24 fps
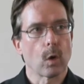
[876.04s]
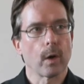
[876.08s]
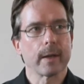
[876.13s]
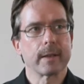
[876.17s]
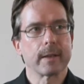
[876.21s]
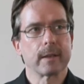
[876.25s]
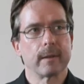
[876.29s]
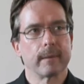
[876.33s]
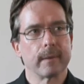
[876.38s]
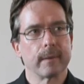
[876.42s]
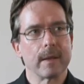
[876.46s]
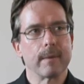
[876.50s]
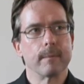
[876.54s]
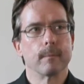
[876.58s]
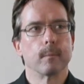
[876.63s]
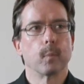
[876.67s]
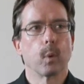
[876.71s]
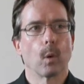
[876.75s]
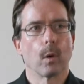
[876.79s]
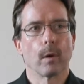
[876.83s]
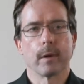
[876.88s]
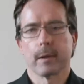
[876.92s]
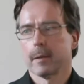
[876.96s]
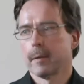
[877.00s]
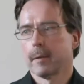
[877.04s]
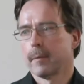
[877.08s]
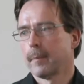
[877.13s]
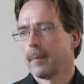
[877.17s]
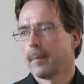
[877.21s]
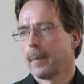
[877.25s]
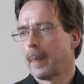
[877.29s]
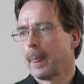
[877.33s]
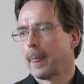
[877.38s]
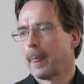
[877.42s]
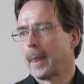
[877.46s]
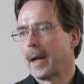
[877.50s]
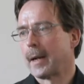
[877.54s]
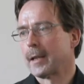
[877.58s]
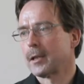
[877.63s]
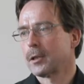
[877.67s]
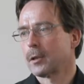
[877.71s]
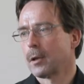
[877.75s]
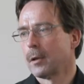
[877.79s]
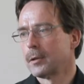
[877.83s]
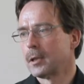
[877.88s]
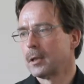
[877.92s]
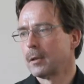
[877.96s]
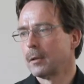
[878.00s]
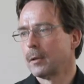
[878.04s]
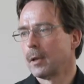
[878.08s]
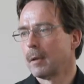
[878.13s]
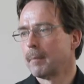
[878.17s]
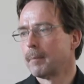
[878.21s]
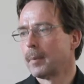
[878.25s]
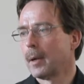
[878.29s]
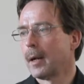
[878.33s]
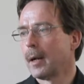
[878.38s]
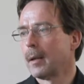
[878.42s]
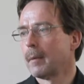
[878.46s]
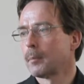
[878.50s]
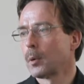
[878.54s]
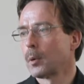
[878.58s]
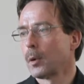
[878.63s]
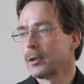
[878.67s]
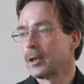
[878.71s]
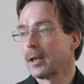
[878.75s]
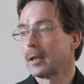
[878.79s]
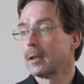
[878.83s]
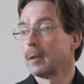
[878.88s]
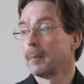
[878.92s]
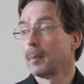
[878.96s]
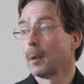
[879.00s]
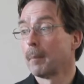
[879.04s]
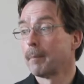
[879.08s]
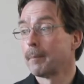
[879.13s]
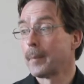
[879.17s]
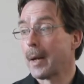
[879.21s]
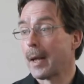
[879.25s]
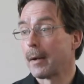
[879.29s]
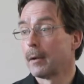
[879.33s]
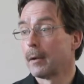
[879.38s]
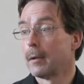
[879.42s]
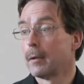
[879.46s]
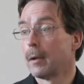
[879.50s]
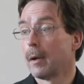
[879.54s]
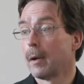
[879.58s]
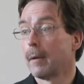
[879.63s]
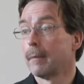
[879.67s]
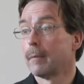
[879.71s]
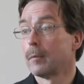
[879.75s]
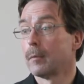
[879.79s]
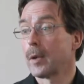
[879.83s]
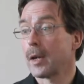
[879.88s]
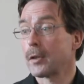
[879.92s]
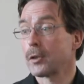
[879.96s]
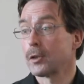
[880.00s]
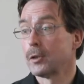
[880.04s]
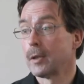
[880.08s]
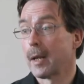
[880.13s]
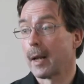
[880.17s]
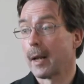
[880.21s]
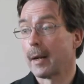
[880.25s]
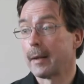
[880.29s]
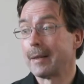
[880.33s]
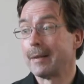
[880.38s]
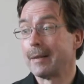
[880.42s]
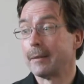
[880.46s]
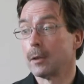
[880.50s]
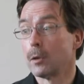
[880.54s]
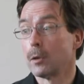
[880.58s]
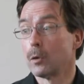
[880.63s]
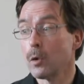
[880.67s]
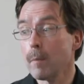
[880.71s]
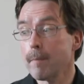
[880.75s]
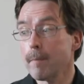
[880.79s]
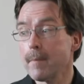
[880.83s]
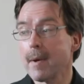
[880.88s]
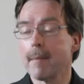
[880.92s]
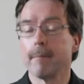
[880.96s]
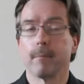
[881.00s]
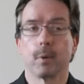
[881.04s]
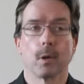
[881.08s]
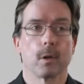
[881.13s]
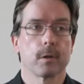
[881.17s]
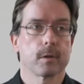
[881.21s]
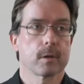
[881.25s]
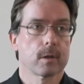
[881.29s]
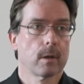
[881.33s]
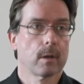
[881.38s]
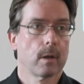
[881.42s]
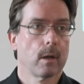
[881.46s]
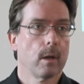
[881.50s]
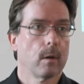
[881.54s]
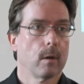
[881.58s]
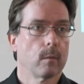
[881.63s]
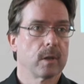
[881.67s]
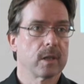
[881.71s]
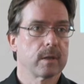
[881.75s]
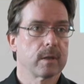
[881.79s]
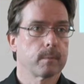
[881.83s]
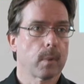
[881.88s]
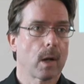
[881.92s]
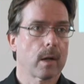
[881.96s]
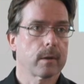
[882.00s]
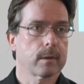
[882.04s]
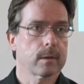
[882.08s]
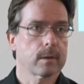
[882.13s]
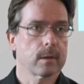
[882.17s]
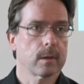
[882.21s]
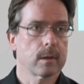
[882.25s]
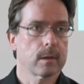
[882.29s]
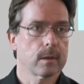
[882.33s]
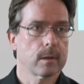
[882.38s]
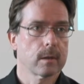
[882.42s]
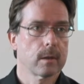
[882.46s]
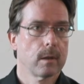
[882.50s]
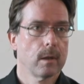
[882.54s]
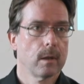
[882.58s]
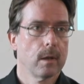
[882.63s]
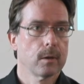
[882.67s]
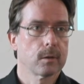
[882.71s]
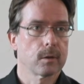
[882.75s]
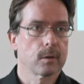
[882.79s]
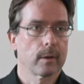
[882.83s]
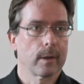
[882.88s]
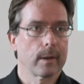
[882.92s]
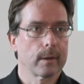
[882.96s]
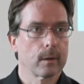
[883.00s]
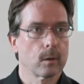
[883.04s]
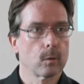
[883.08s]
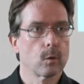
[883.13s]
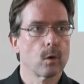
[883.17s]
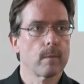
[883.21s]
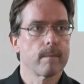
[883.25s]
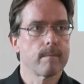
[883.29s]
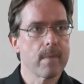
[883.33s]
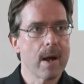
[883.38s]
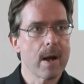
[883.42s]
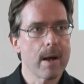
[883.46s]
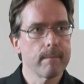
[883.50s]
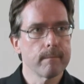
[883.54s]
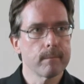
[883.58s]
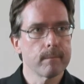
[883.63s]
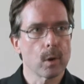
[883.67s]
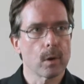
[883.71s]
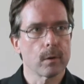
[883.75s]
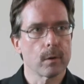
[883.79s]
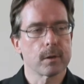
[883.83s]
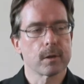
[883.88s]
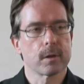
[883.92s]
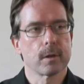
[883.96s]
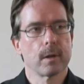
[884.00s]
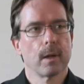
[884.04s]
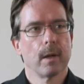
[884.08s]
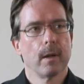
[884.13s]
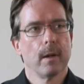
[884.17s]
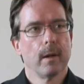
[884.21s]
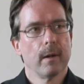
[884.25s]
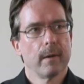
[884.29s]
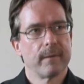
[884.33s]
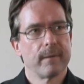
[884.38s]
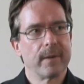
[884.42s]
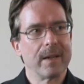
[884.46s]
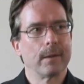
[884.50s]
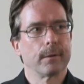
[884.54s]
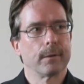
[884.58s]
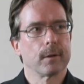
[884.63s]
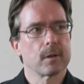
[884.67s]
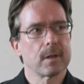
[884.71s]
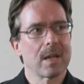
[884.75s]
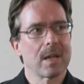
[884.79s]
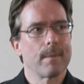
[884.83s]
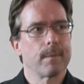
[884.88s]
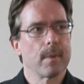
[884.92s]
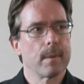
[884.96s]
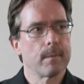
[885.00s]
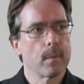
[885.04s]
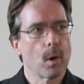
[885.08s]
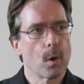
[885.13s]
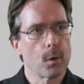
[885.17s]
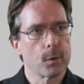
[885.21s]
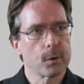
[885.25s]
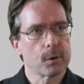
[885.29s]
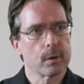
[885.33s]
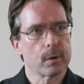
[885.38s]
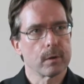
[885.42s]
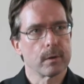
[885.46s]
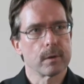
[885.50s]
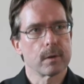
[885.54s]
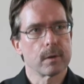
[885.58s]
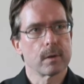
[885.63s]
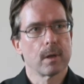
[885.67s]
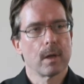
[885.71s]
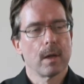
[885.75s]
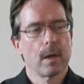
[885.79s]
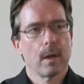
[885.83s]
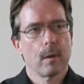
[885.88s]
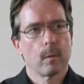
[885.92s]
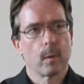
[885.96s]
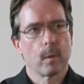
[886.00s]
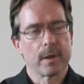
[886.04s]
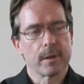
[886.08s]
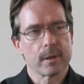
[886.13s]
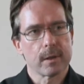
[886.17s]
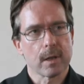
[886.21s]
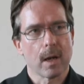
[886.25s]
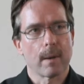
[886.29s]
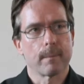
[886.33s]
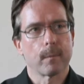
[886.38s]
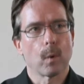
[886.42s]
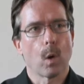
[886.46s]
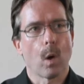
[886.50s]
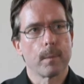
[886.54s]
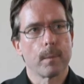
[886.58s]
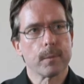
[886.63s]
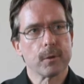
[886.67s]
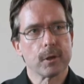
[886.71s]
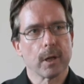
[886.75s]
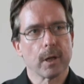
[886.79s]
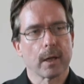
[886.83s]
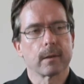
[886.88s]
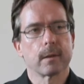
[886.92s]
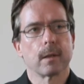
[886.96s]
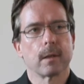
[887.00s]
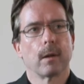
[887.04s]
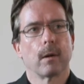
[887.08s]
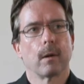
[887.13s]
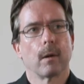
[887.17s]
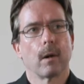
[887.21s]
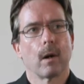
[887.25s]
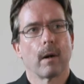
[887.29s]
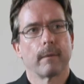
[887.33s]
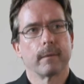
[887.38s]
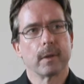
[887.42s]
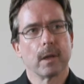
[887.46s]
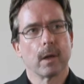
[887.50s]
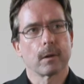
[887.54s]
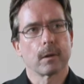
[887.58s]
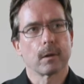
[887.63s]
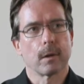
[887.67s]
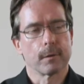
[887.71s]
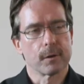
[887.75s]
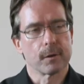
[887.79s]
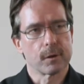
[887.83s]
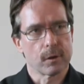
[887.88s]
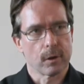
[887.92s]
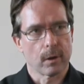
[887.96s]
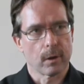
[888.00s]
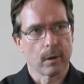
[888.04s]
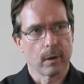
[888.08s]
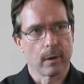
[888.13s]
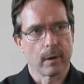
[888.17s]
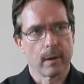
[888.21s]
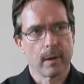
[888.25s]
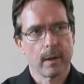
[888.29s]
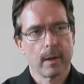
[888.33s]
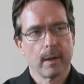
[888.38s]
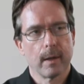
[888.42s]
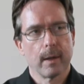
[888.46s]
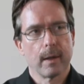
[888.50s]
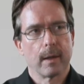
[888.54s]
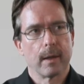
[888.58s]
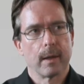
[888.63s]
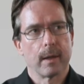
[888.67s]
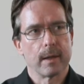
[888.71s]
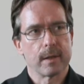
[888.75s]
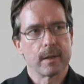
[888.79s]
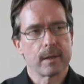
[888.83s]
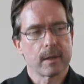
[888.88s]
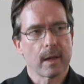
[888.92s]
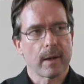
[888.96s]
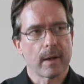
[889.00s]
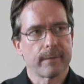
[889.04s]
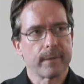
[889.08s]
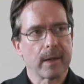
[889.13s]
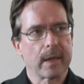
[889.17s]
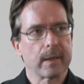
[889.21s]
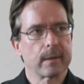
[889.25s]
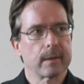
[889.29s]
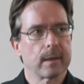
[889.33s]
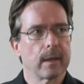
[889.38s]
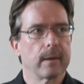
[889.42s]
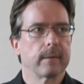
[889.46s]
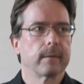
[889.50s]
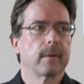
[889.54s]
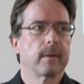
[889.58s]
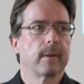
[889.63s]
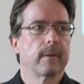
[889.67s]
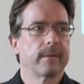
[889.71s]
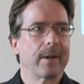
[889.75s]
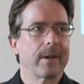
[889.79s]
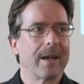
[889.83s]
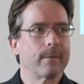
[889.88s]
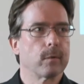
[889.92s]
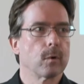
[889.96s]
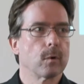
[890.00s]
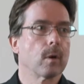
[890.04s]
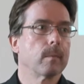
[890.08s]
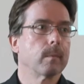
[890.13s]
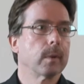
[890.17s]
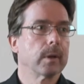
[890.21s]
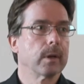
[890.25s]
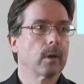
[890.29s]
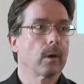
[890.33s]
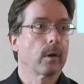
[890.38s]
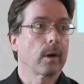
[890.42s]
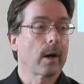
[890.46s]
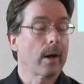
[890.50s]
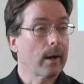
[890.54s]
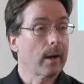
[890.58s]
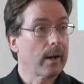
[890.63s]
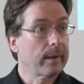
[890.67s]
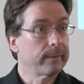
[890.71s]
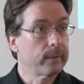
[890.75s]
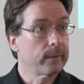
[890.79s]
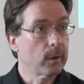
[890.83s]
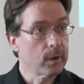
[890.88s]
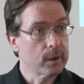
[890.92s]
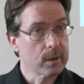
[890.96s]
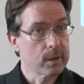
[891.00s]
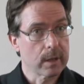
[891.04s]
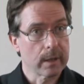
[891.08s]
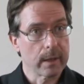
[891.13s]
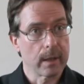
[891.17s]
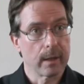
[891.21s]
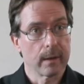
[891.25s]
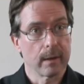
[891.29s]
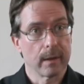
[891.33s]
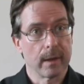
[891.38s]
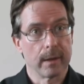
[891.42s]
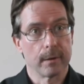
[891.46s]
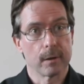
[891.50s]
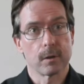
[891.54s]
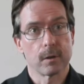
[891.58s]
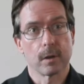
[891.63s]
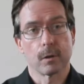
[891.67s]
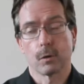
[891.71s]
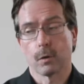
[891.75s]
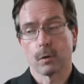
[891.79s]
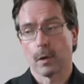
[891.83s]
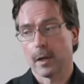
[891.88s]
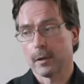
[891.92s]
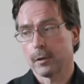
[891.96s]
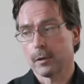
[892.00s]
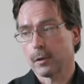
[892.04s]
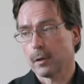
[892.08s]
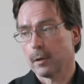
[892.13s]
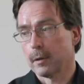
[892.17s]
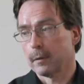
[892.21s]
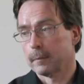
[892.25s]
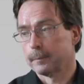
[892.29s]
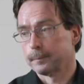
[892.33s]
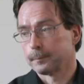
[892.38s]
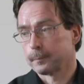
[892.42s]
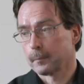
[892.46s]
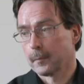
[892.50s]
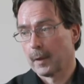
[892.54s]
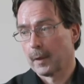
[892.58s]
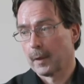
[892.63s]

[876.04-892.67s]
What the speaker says: collective import that is constituted by the projectable pattern of rationality in the group members' responses, so that the group members feel the same emotions when some object of their concern is affected favorably or adversely in the situation.